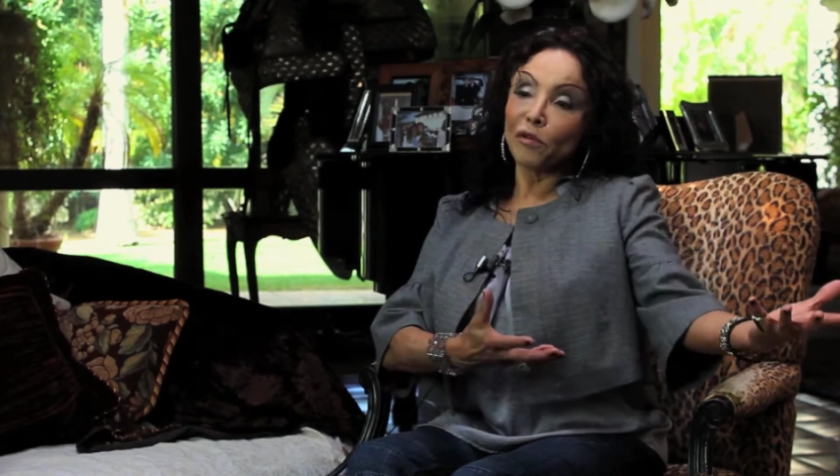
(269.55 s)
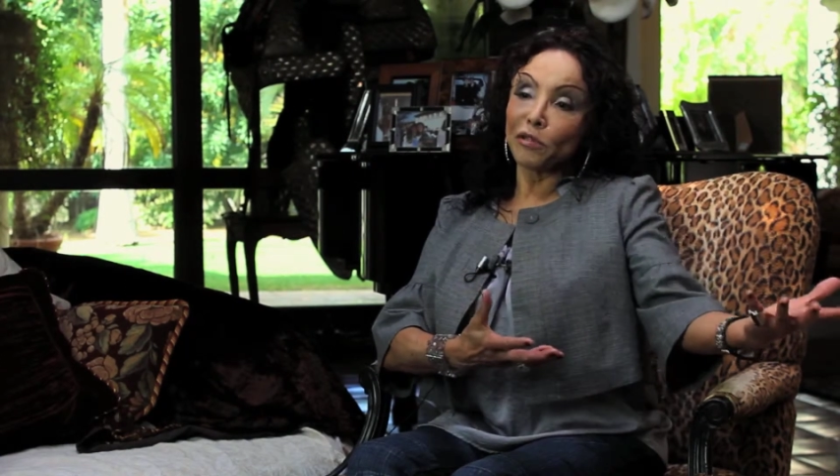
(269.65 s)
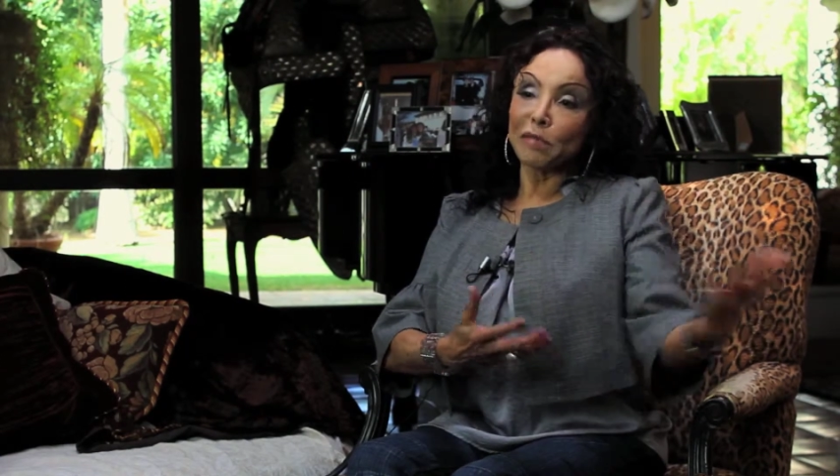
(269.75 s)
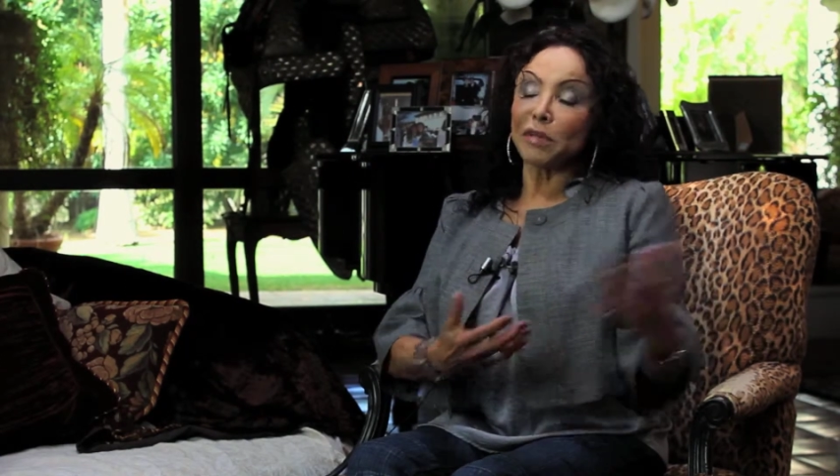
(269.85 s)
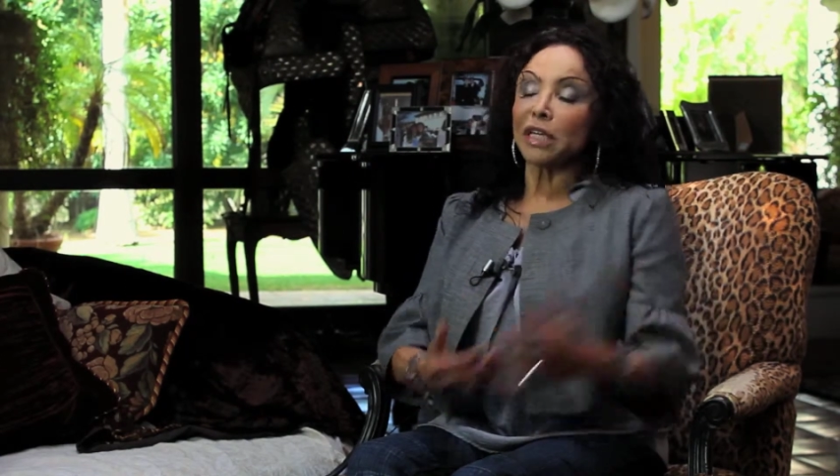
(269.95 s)

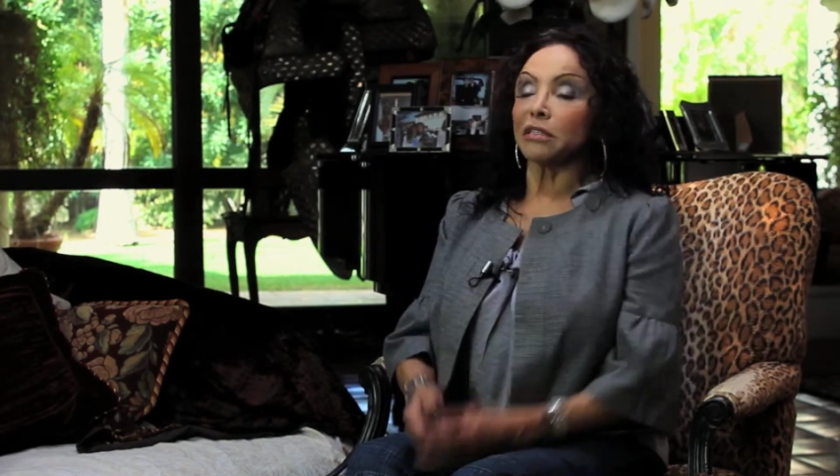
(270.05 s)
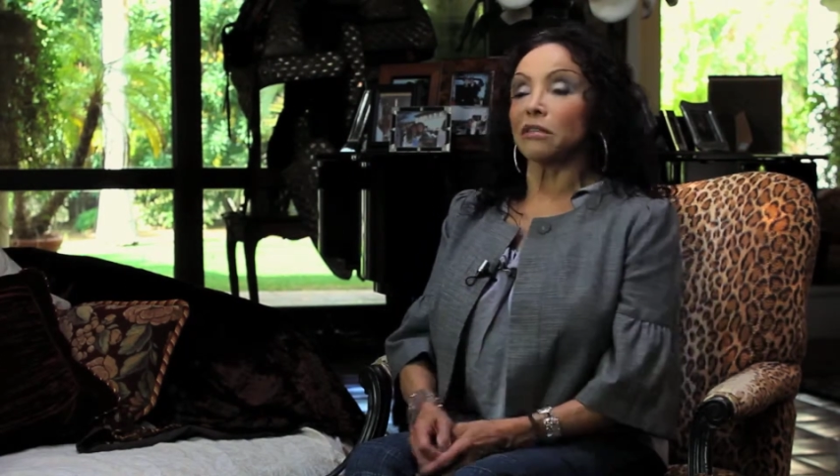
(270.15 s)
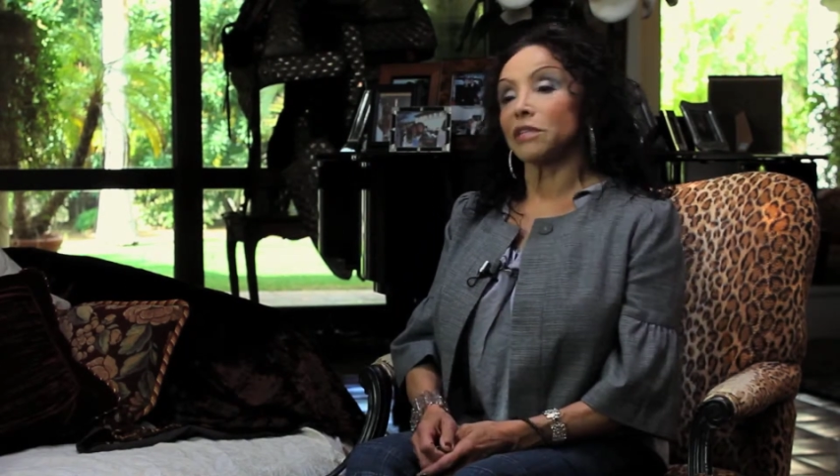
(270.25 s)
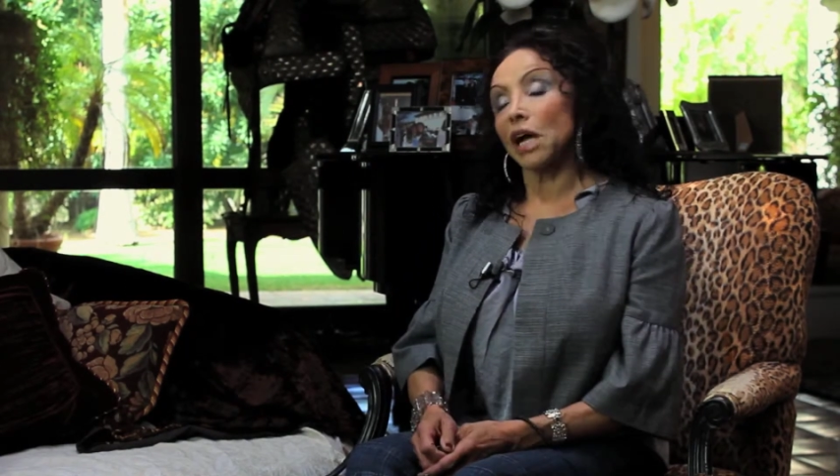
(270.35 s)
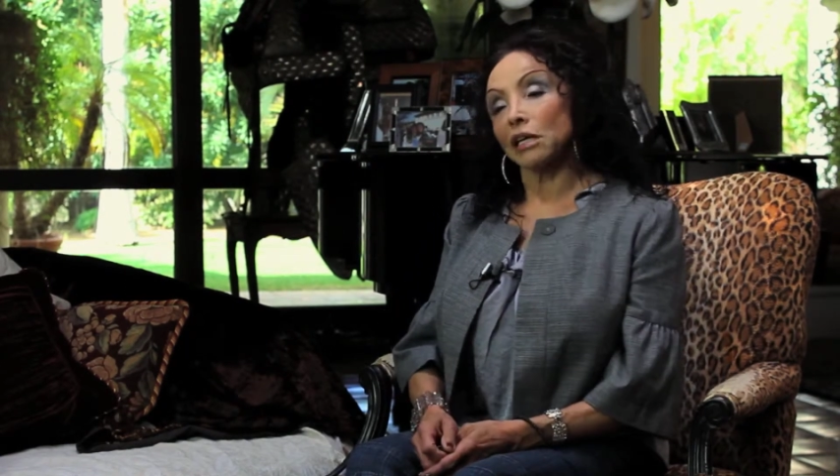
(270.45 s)
only
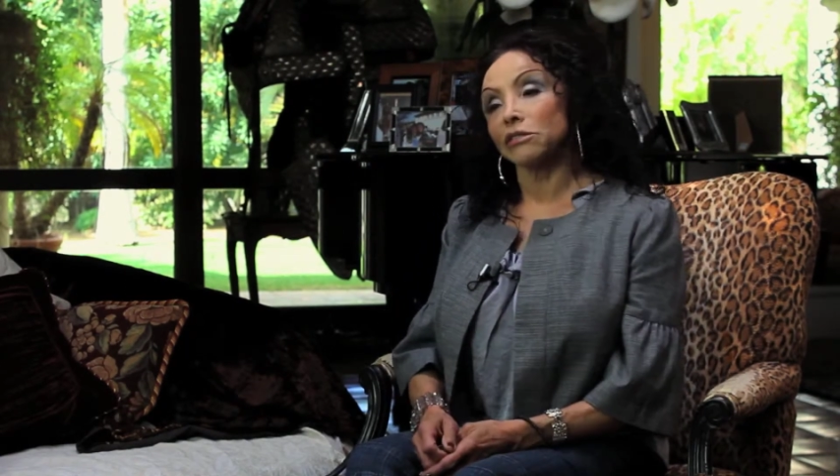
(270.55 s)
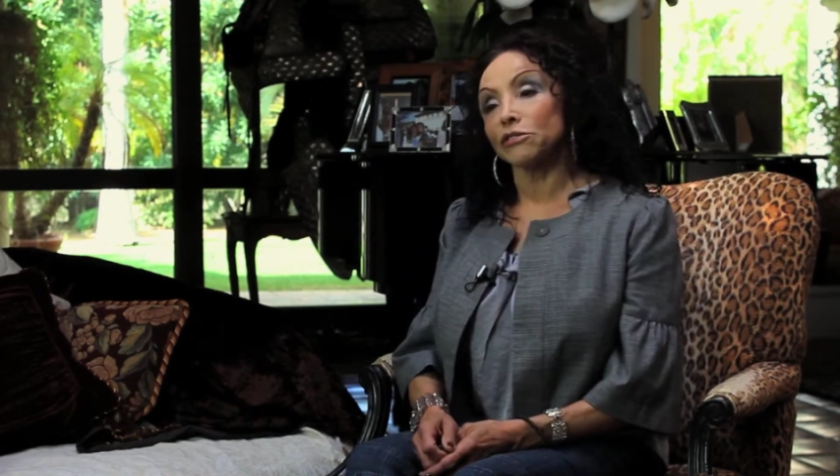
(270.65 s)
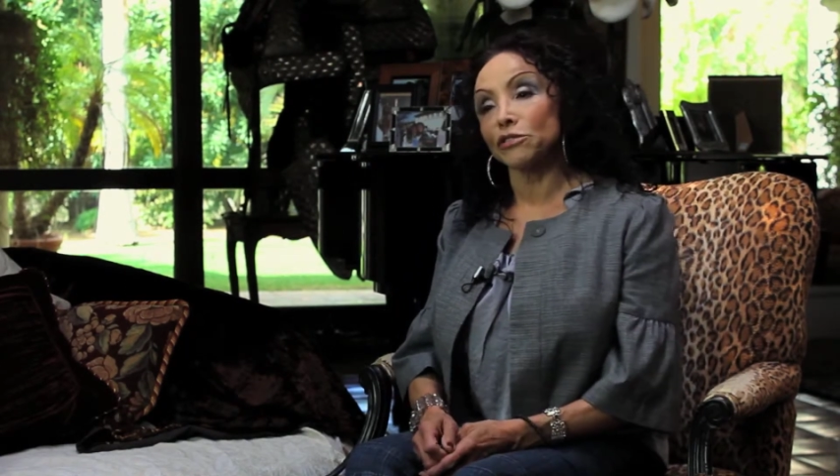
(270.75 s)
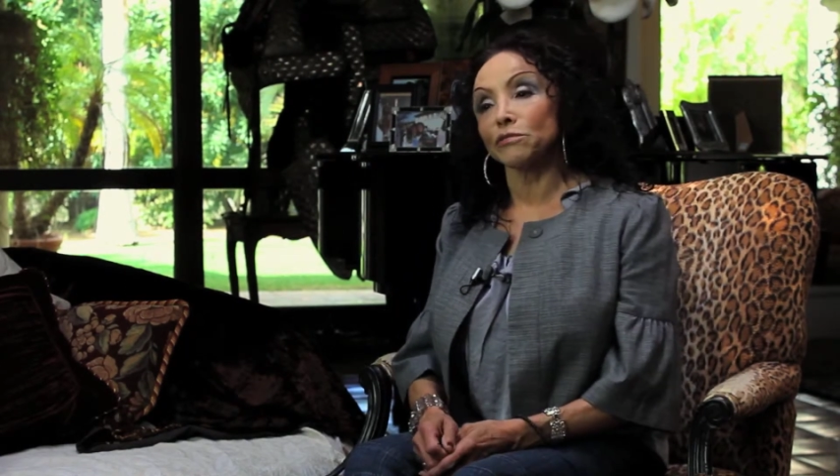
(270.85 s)
because of Dr.